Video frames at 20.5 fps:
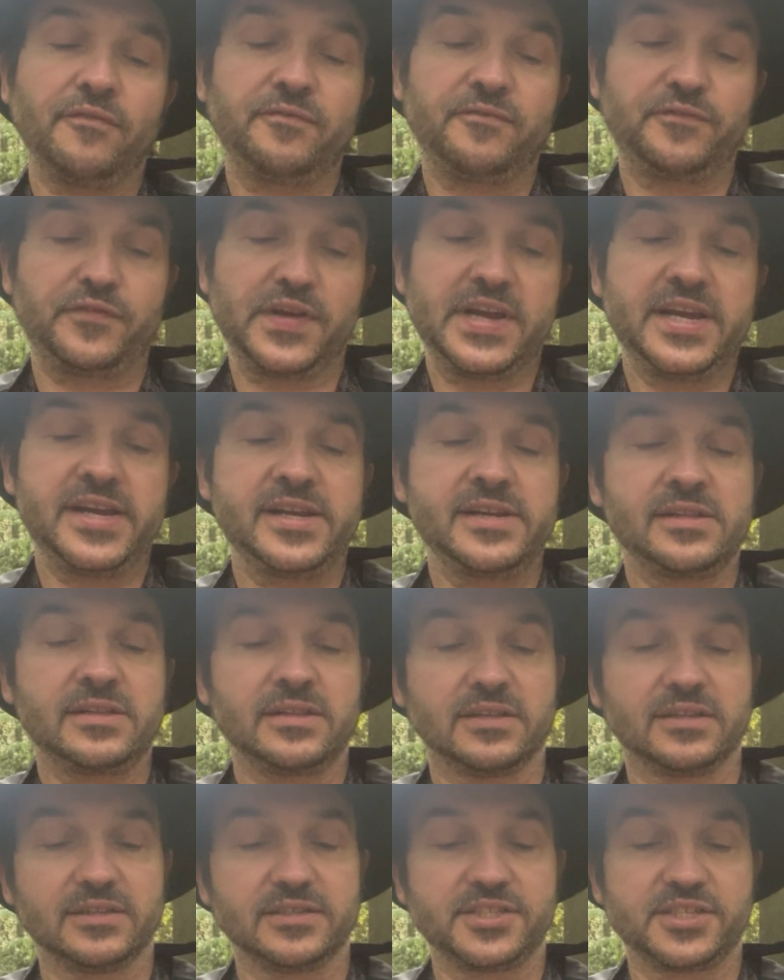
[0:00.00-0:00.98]

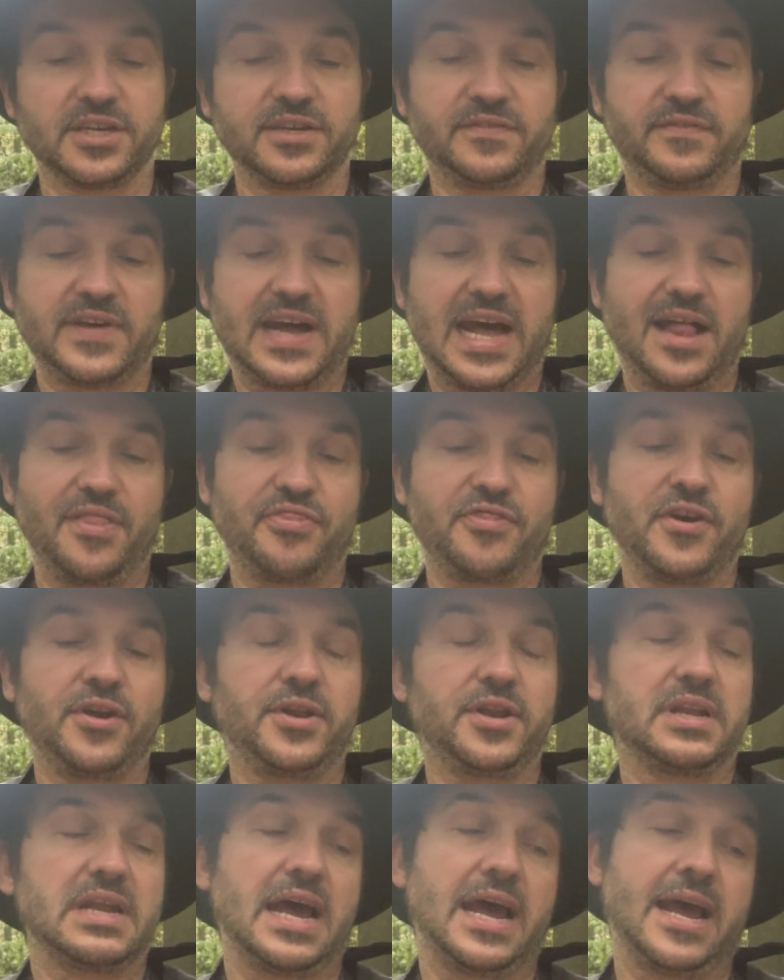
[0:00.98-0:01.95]
Fields of
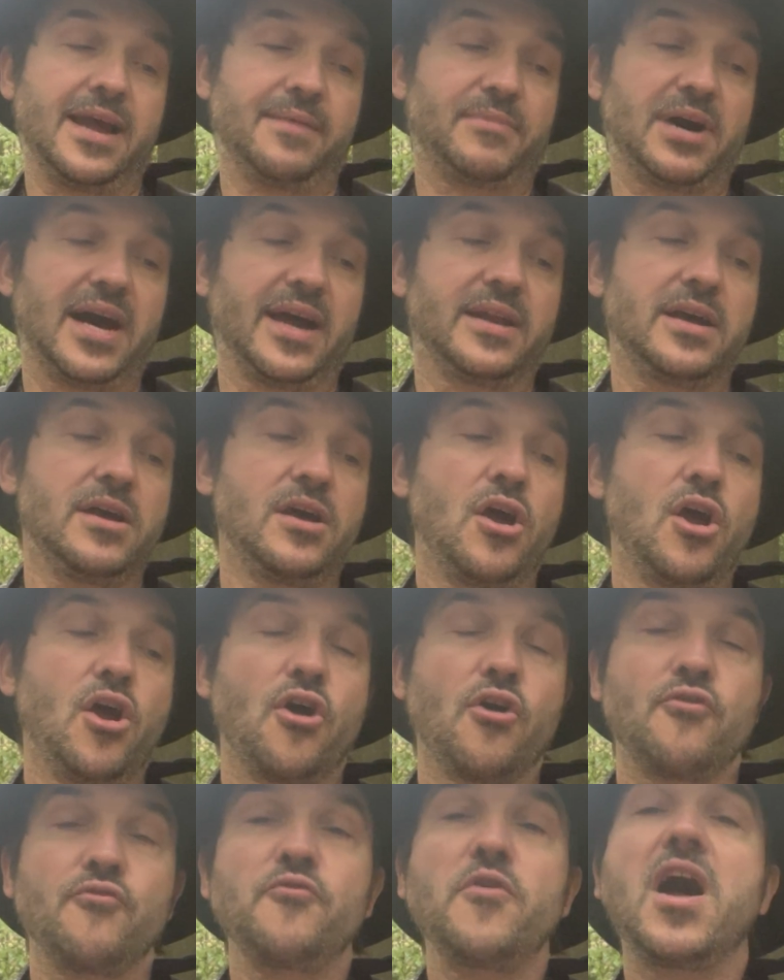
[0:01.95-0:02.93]
Athen, A minor,
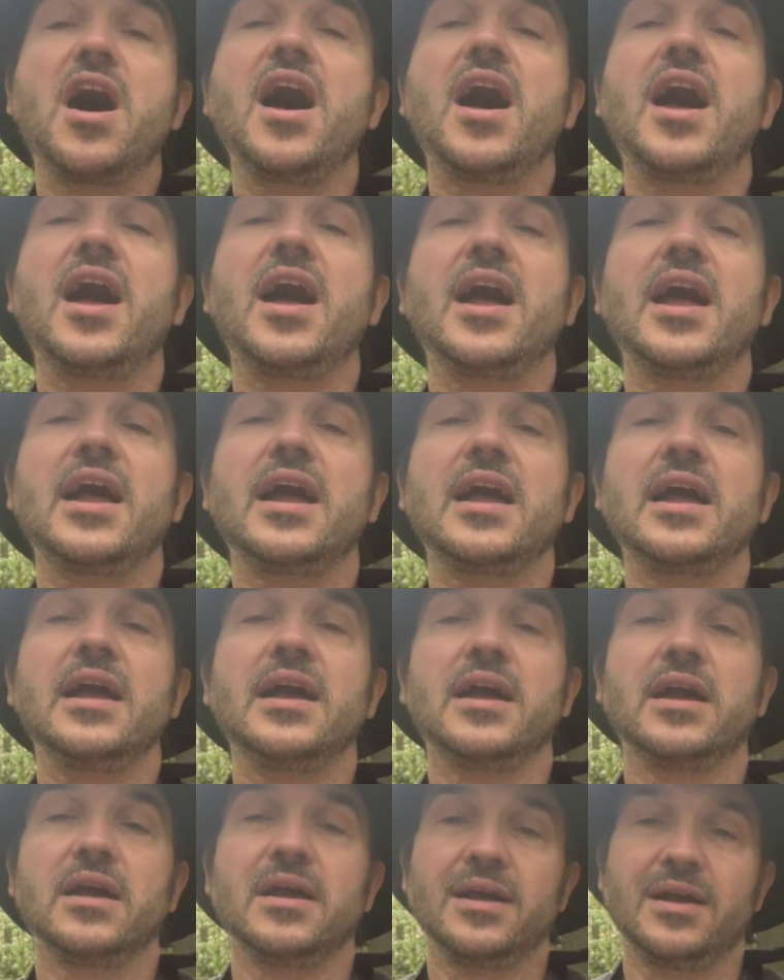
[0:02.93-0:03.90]

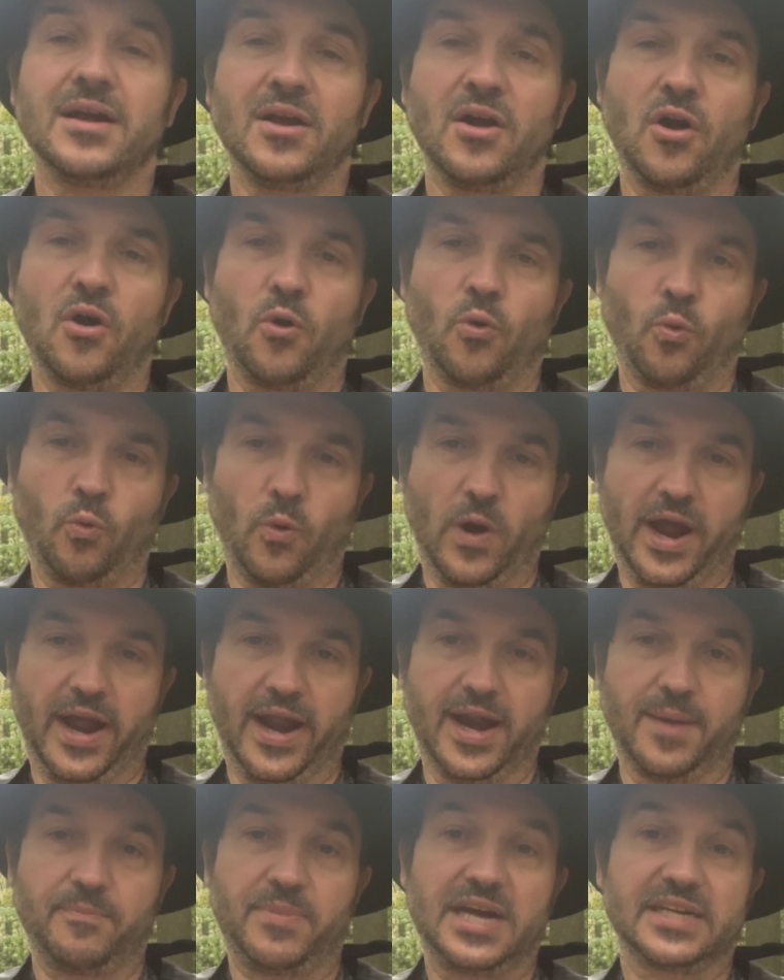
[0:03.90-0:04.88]
right.
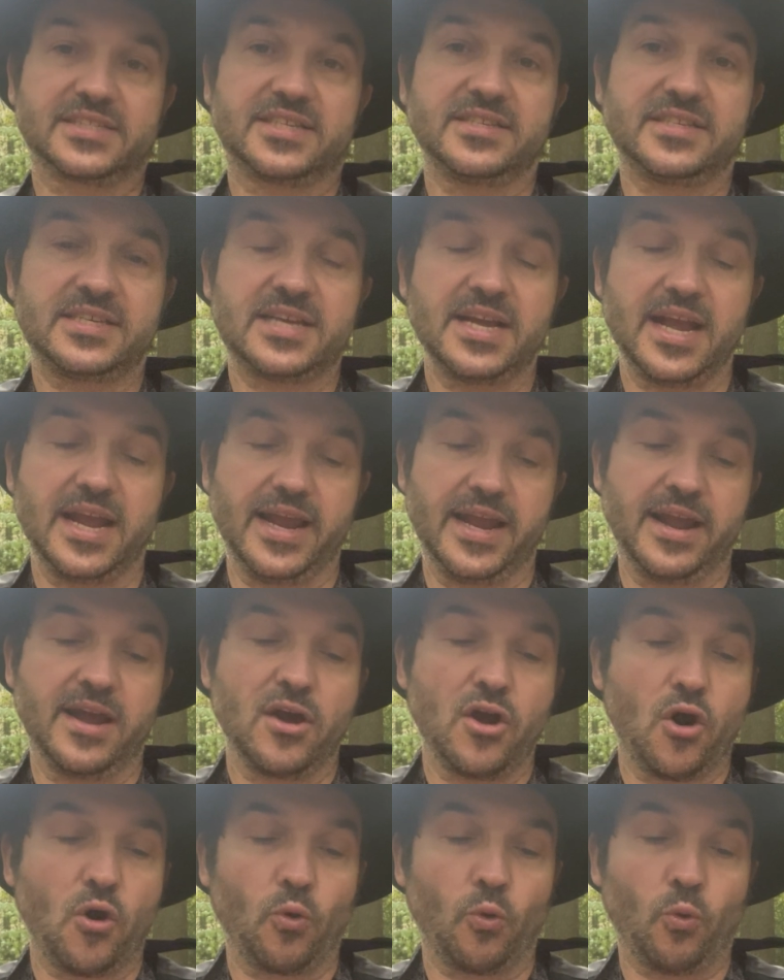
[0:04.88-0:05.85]
We're back to C.
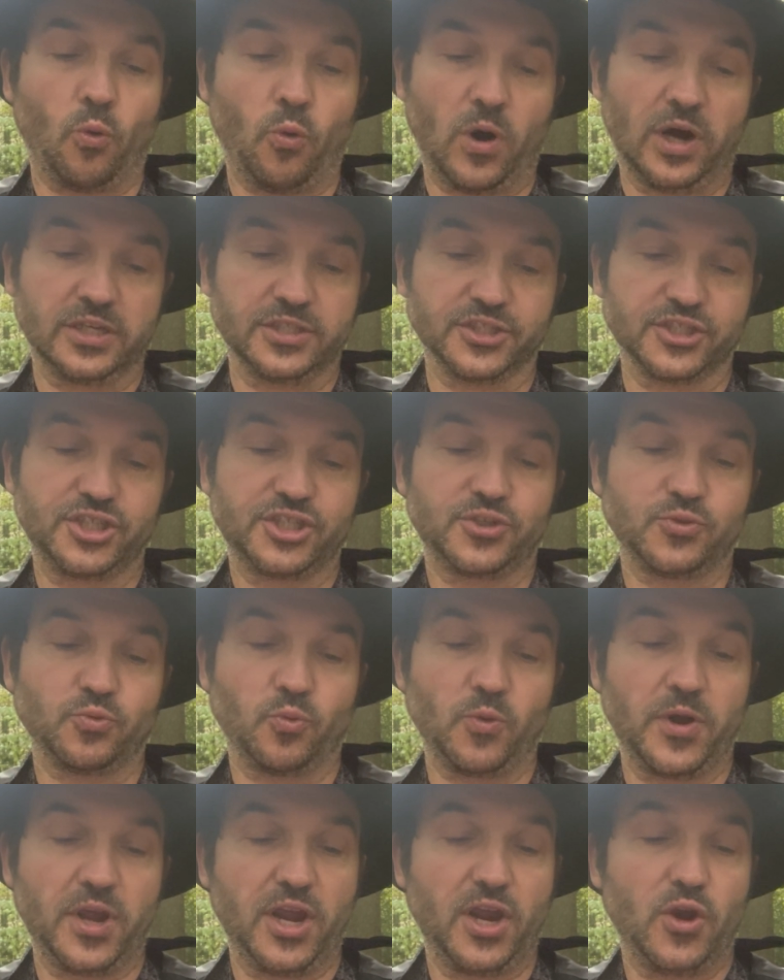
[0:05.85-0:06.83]
Once
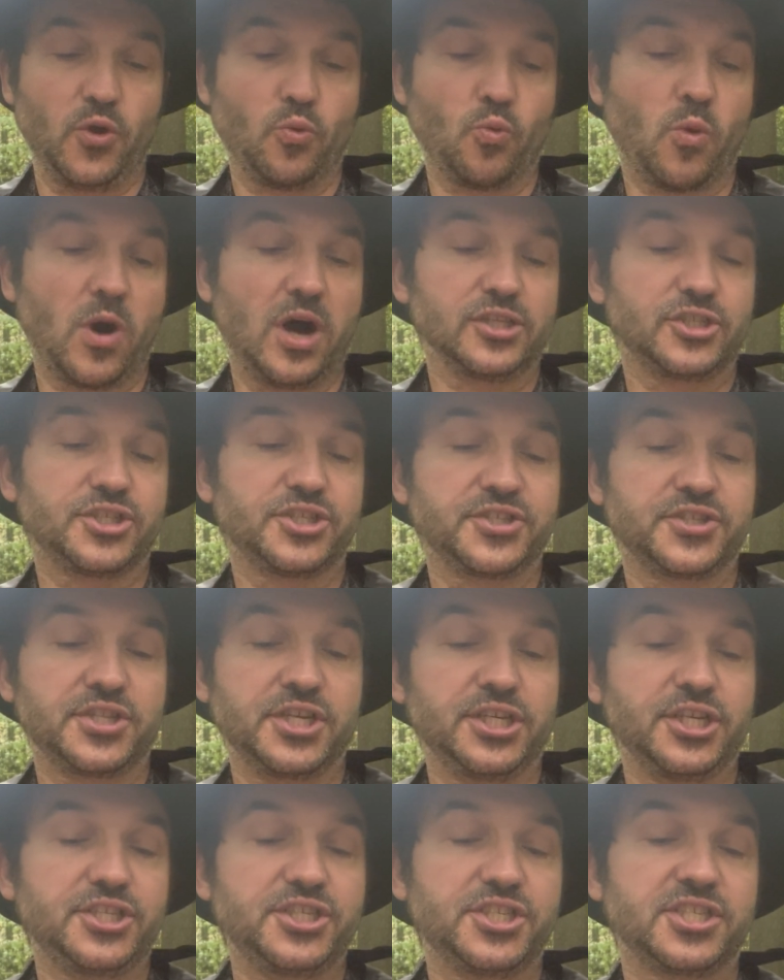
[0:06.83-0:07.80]
we watch
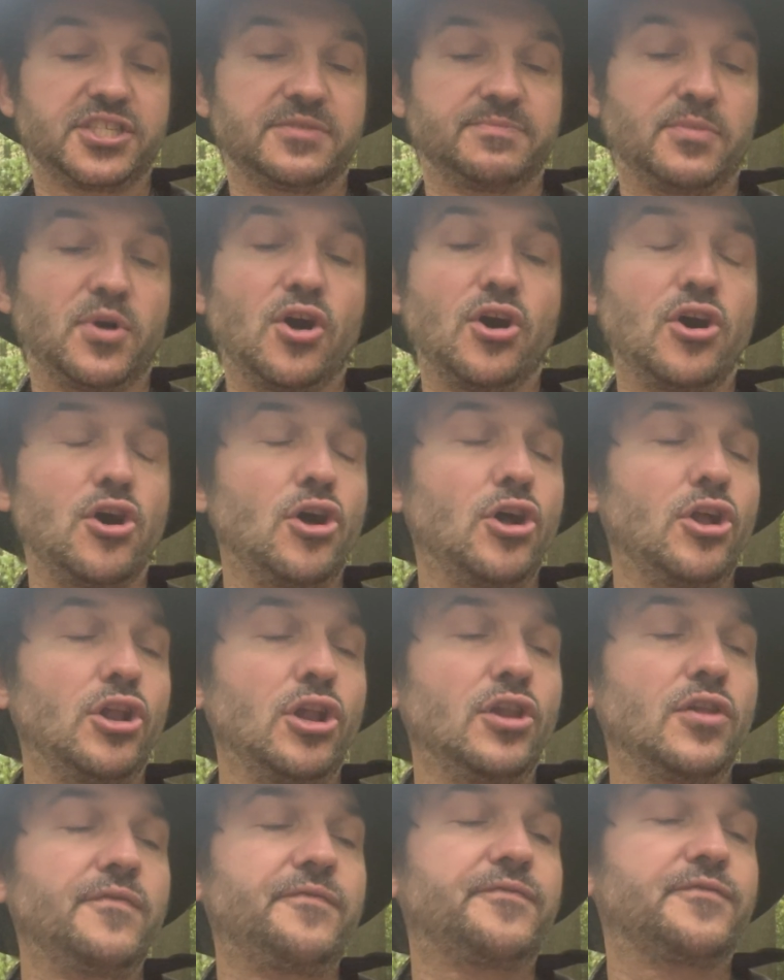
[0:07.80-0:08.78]
the
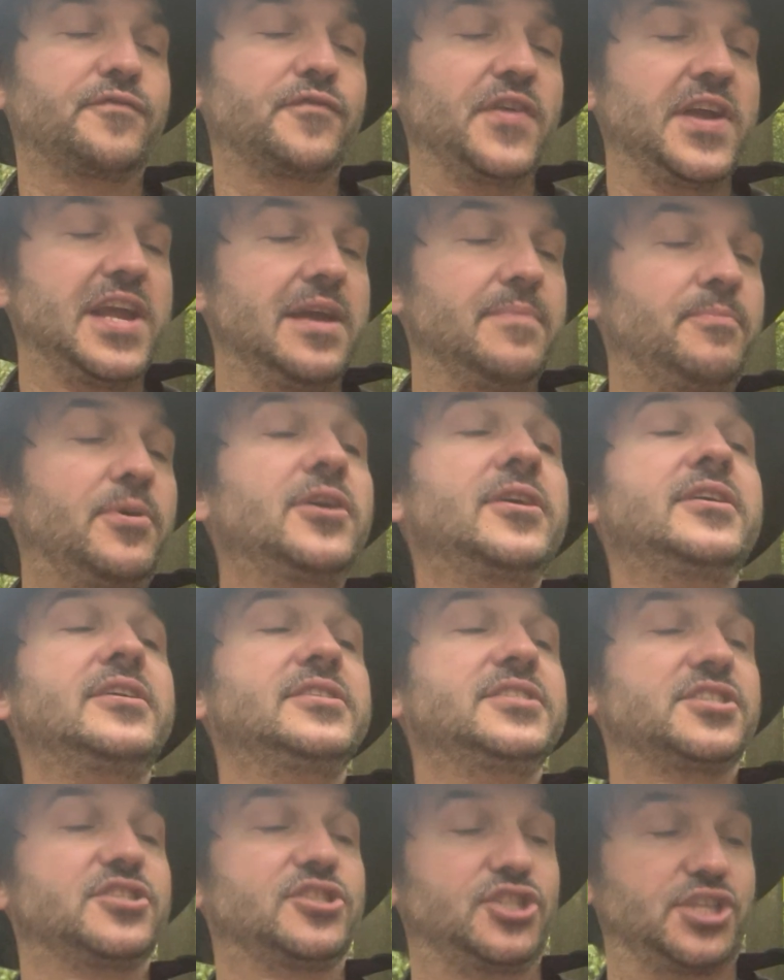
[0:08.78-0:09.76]
small free
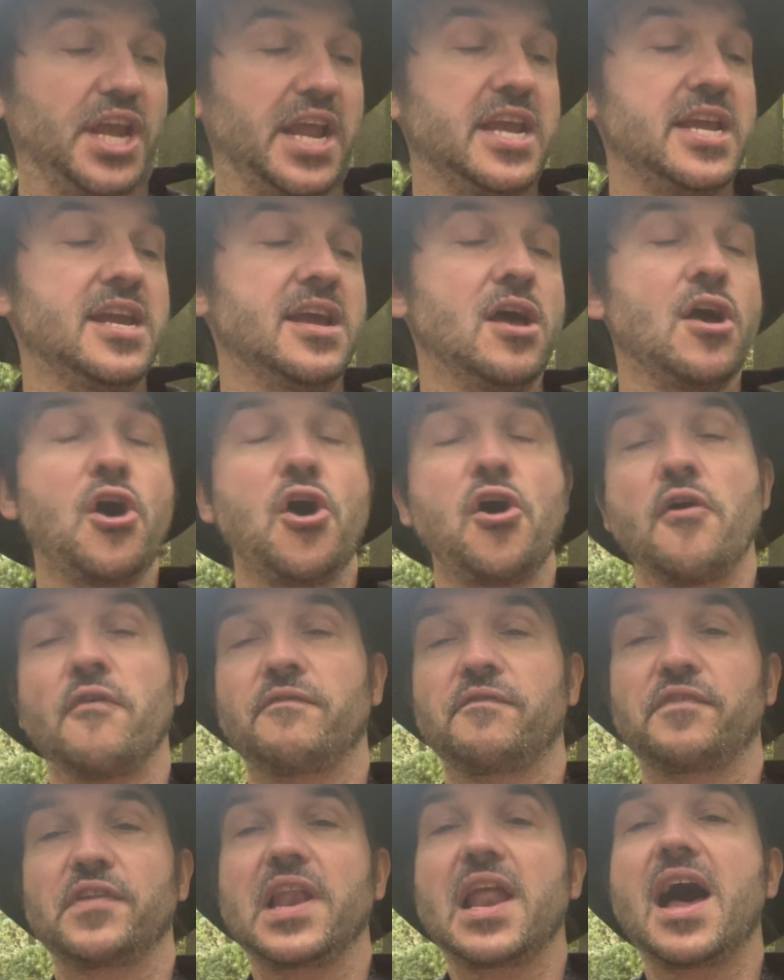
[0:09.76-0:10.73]
birds G
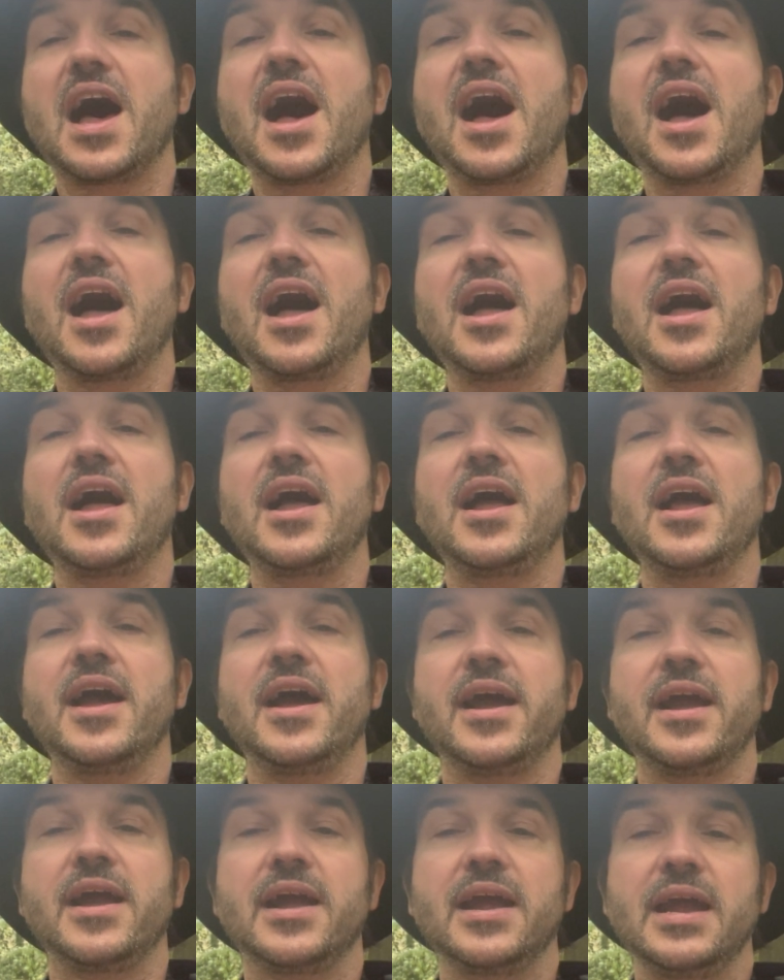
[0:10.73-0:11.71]

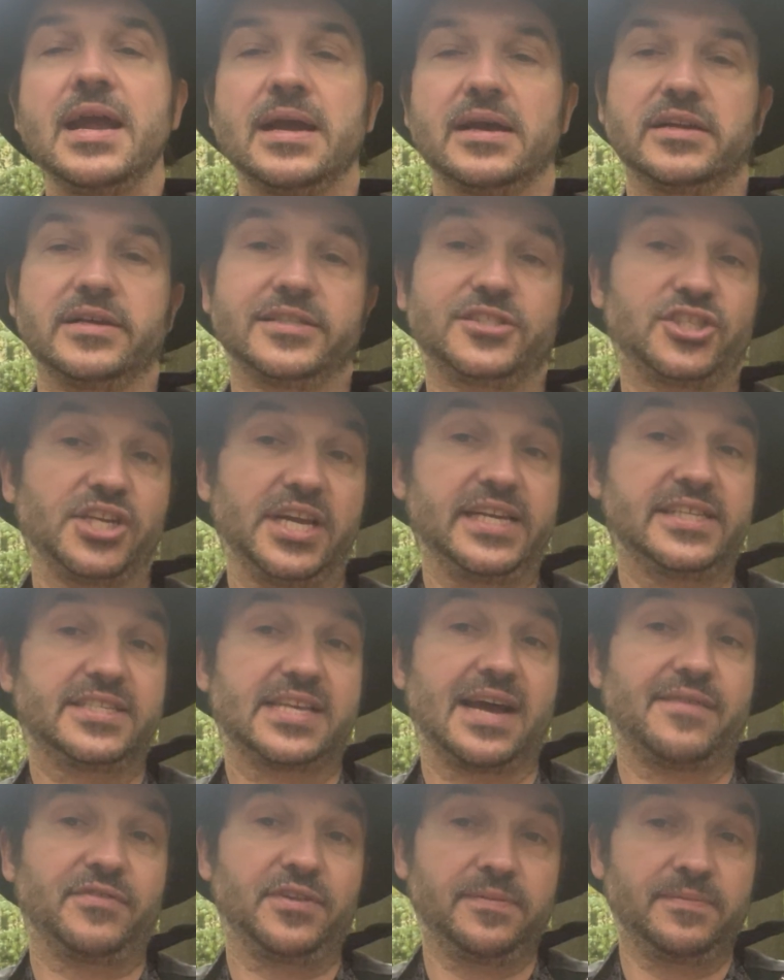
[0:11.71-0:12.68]
fly,
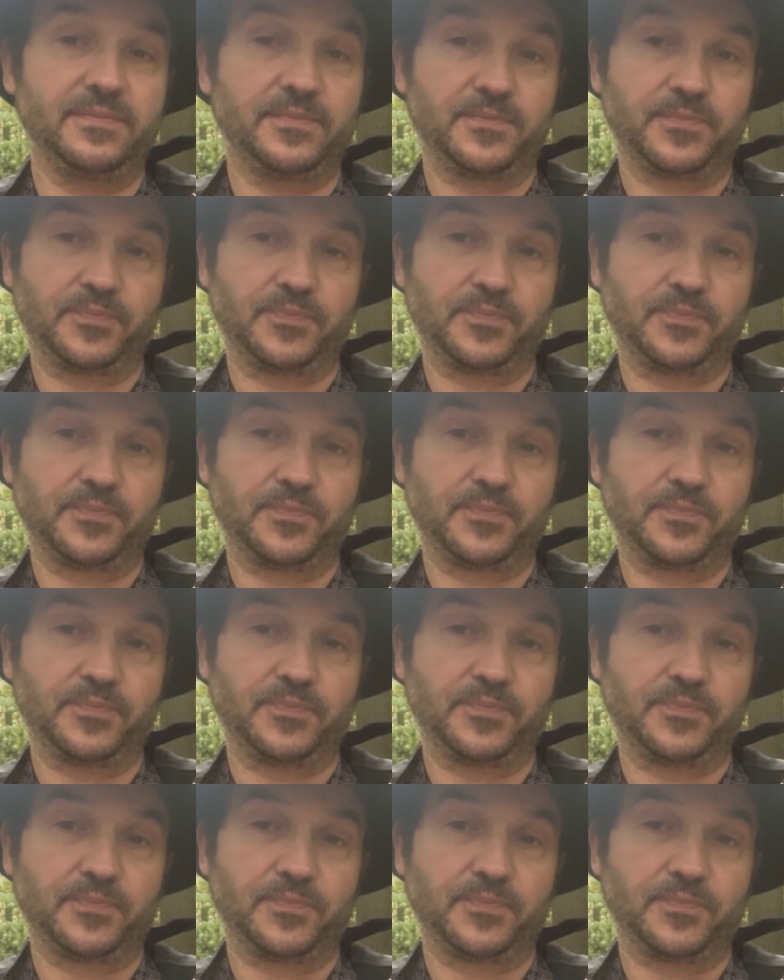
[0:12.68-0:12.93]
G7.